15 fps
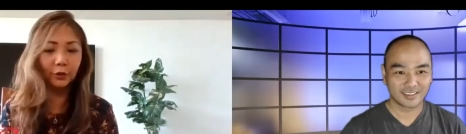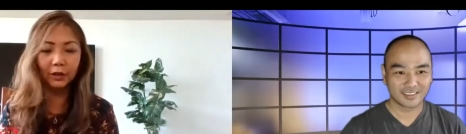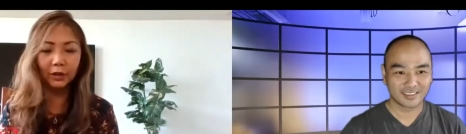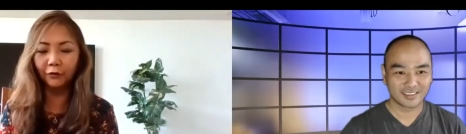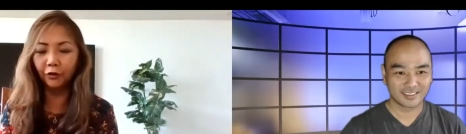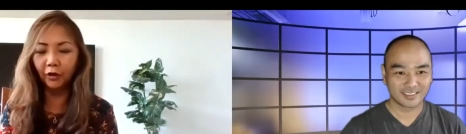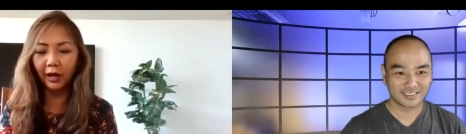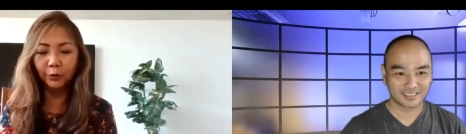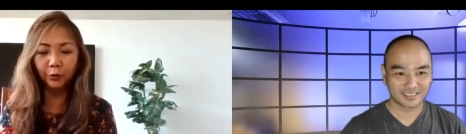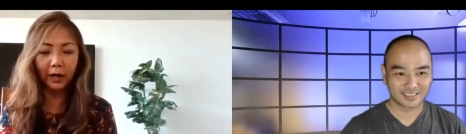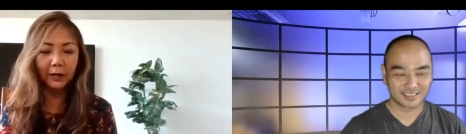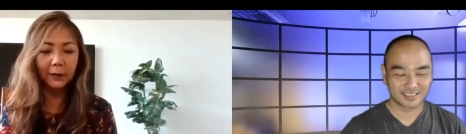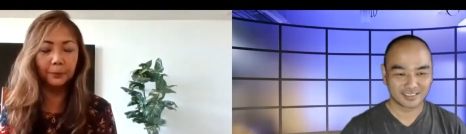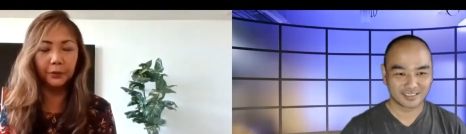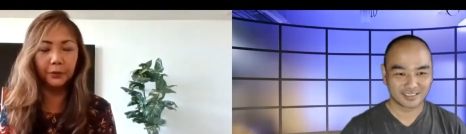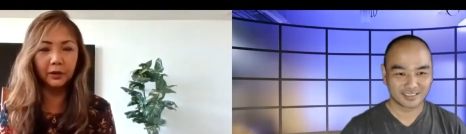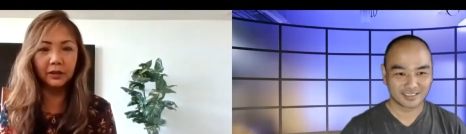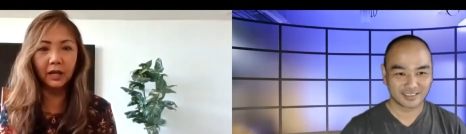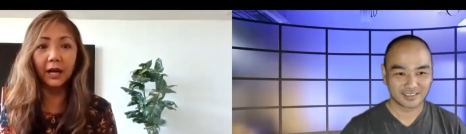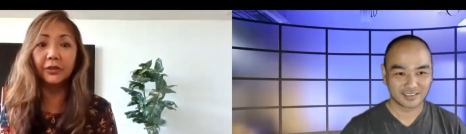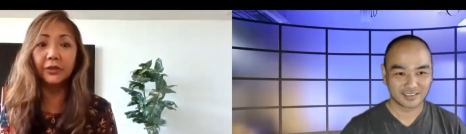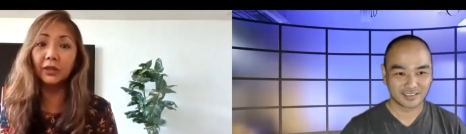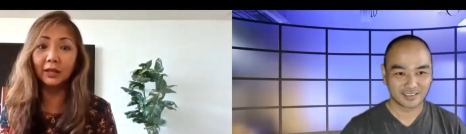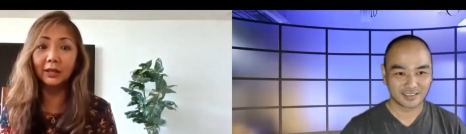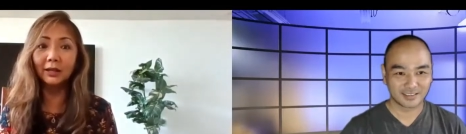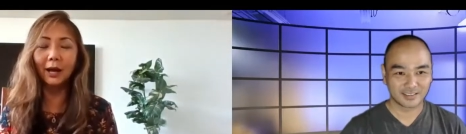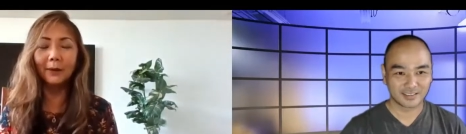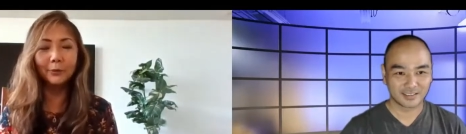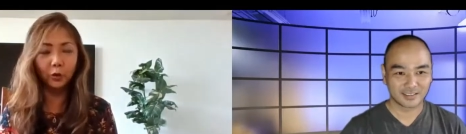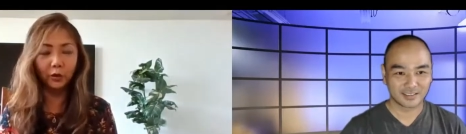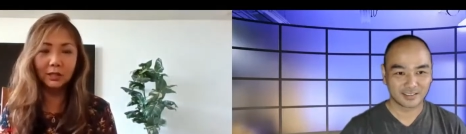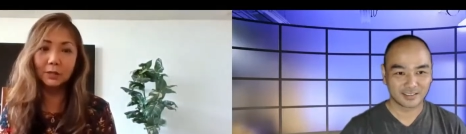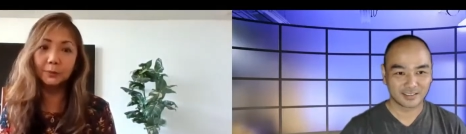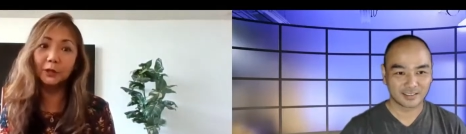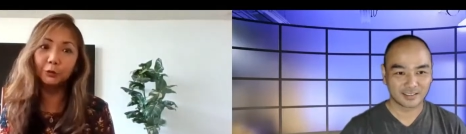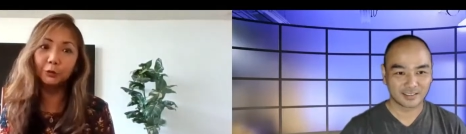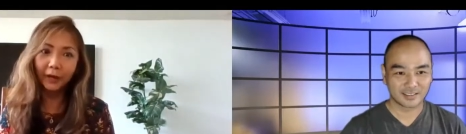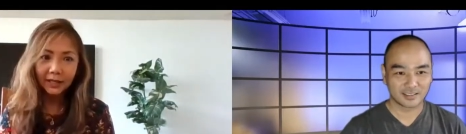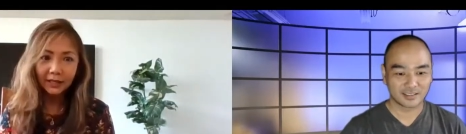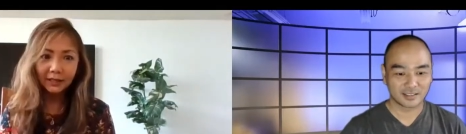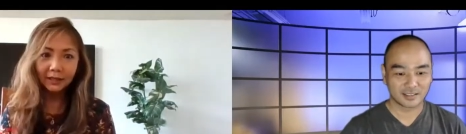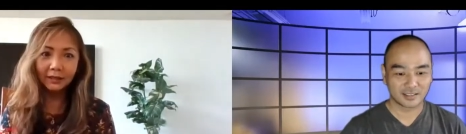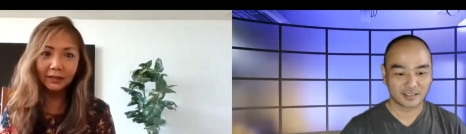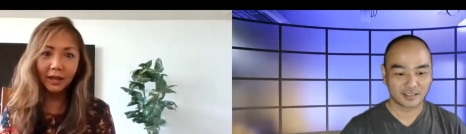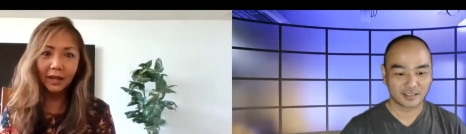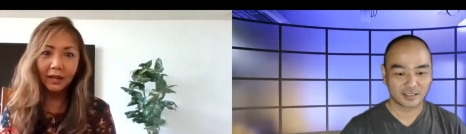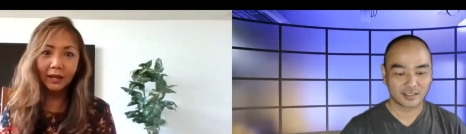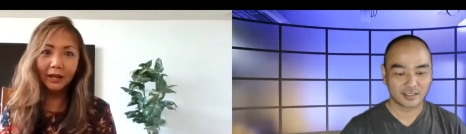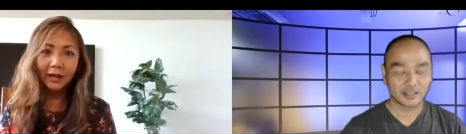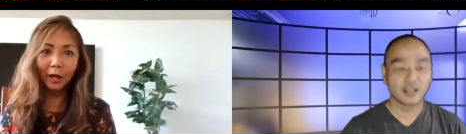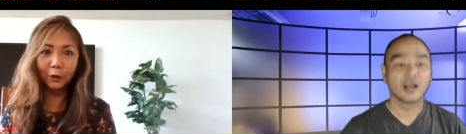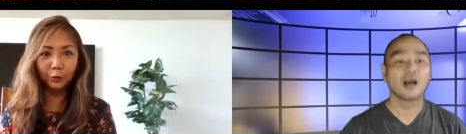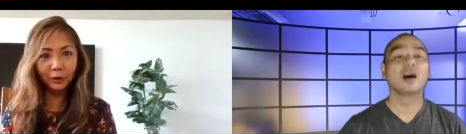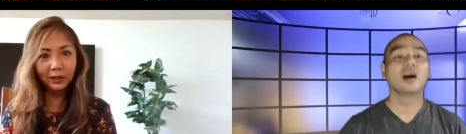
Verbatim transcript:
Speaker 1: whenever I write a book, I think I'm going to be graded. And